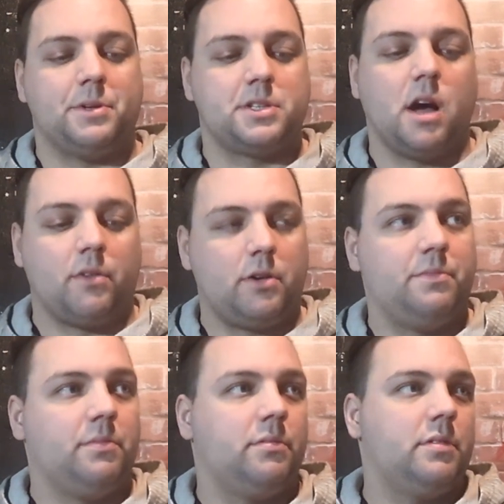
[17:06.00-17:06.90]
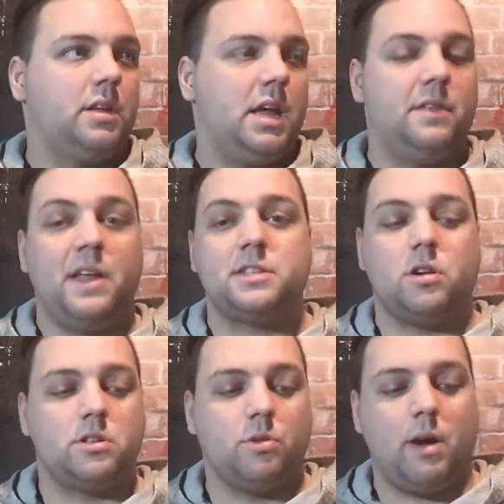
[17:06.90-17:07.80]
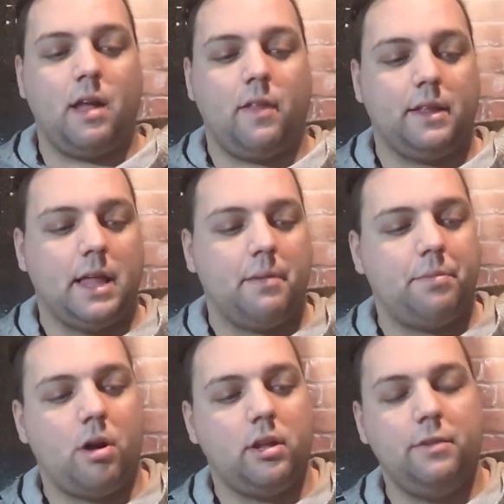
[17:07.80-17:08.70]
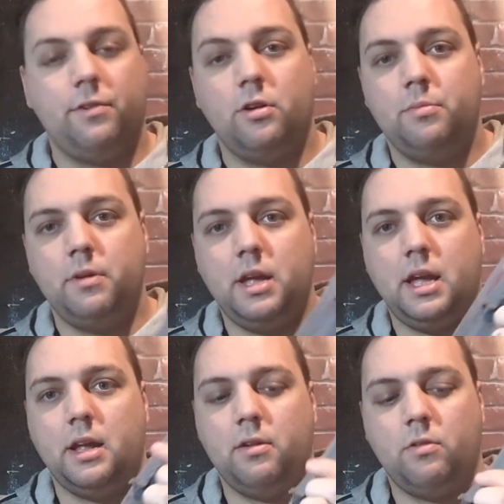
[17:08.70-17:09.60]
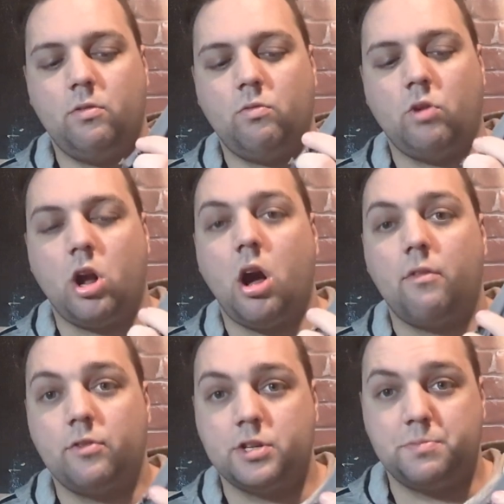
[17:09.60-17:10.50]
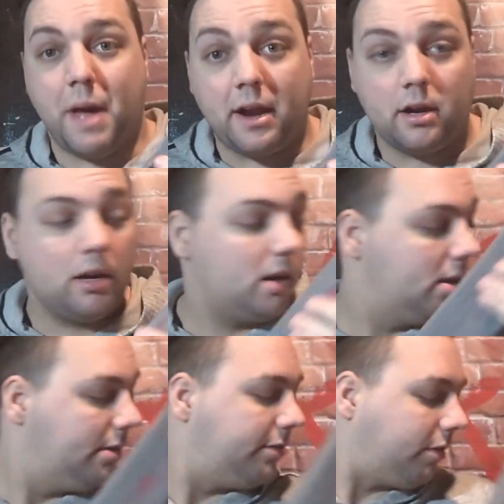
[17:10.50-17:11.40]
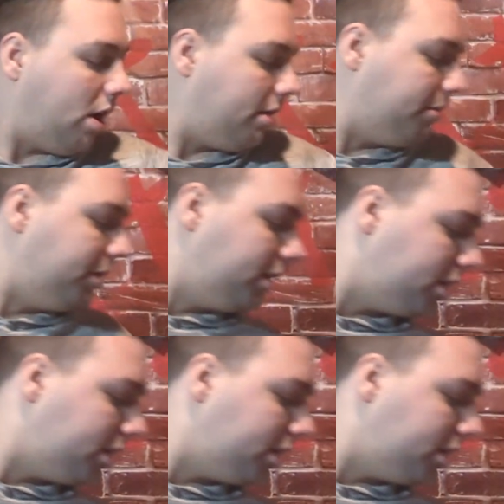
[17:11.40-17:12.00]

cover. And that's also why I like that polyfoam. It recovers better from